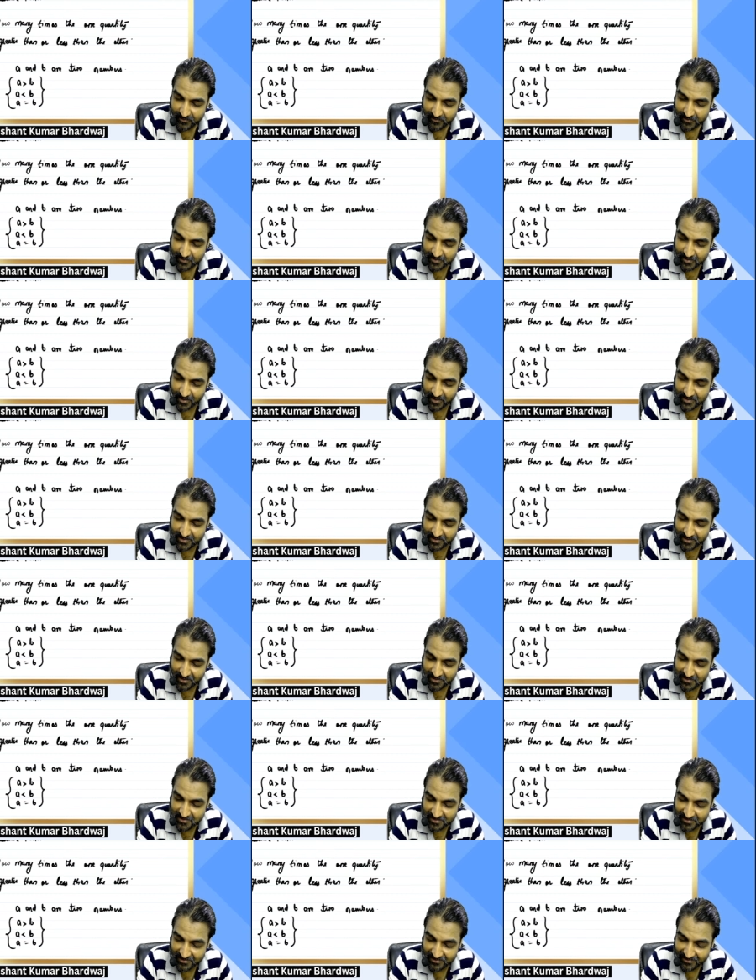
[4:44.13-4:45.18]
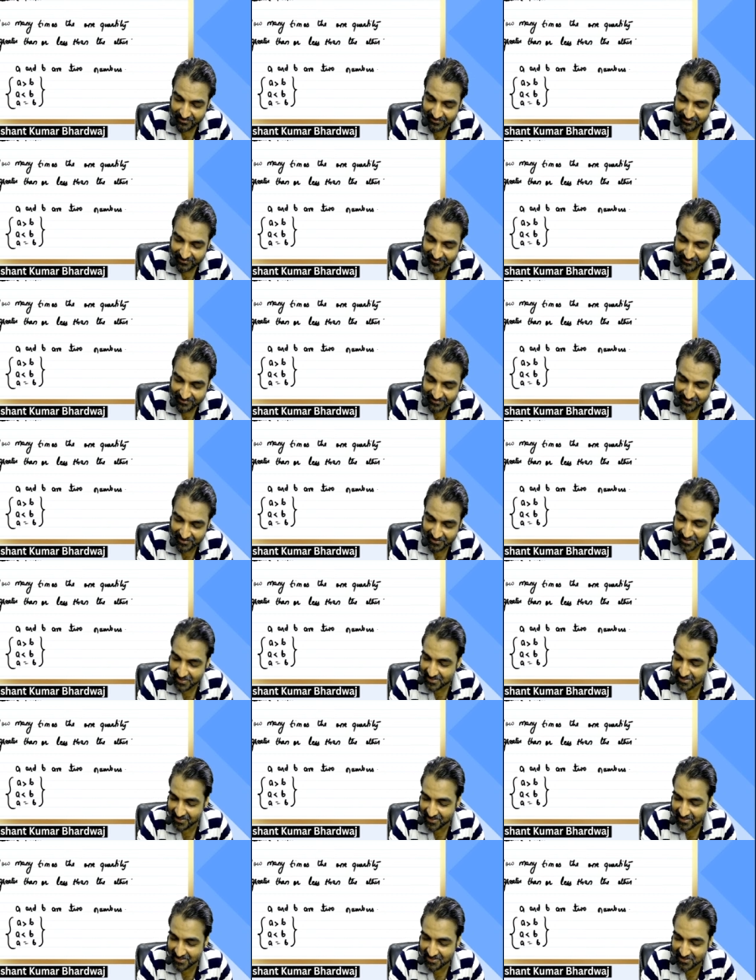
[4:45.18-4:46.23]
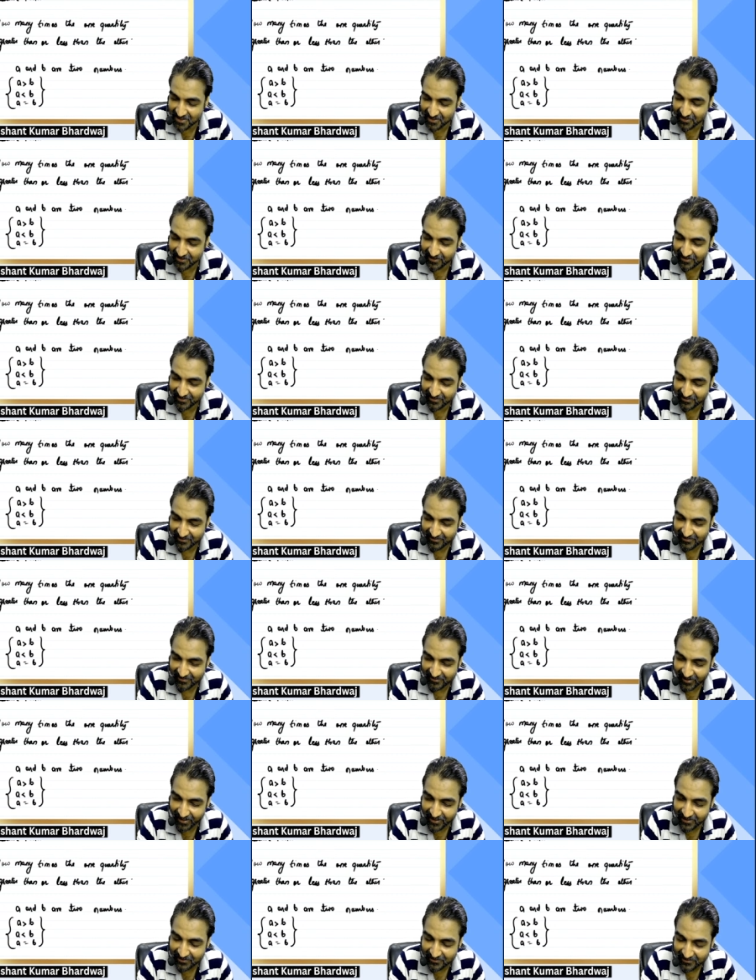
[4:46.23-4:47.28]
CSCS? CSCS Chandan, right?